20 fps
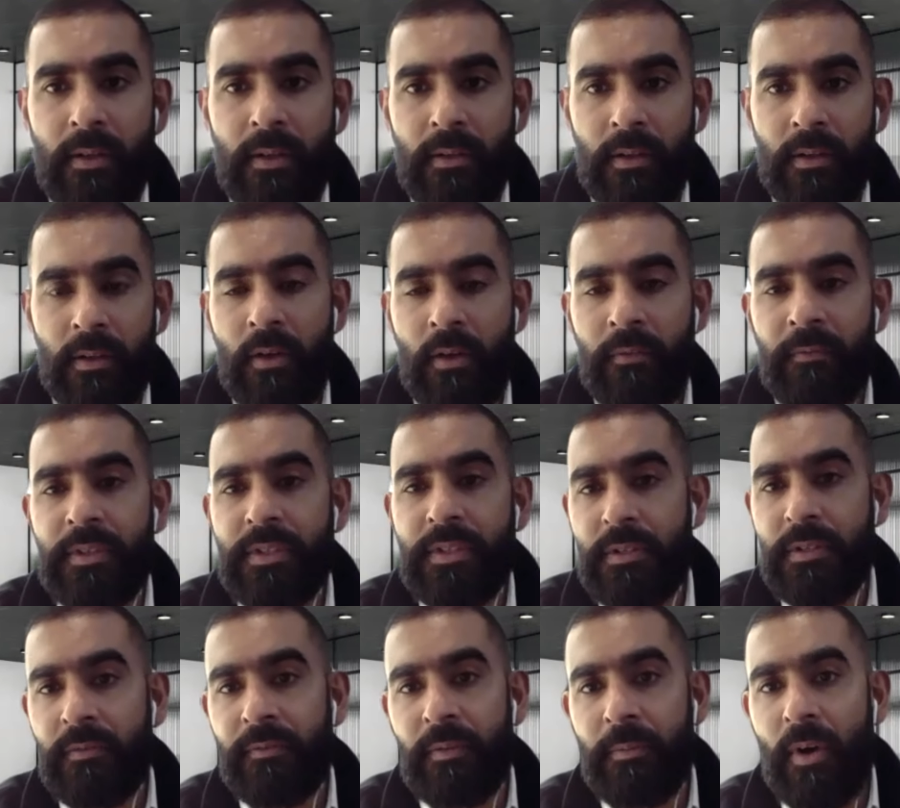the
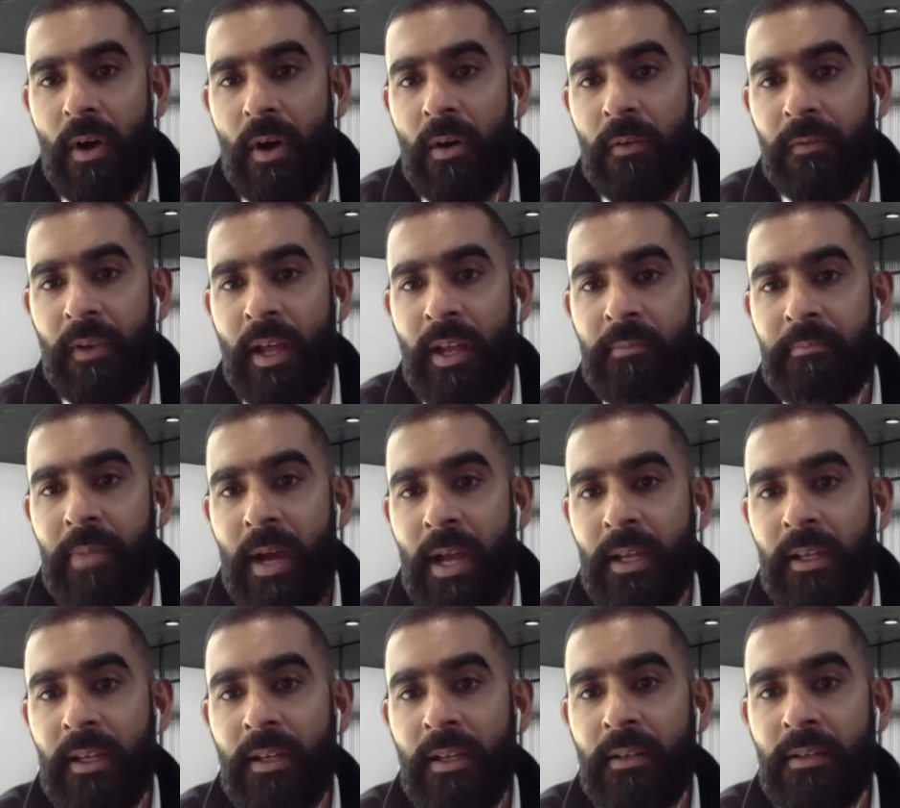conversation from offline
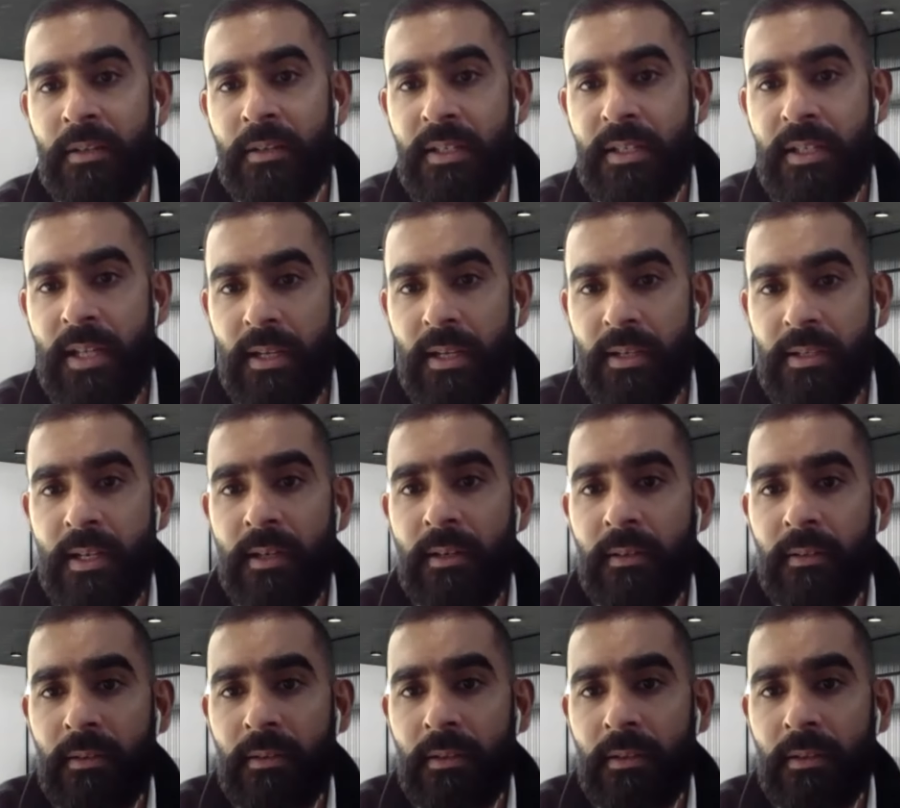banking to data,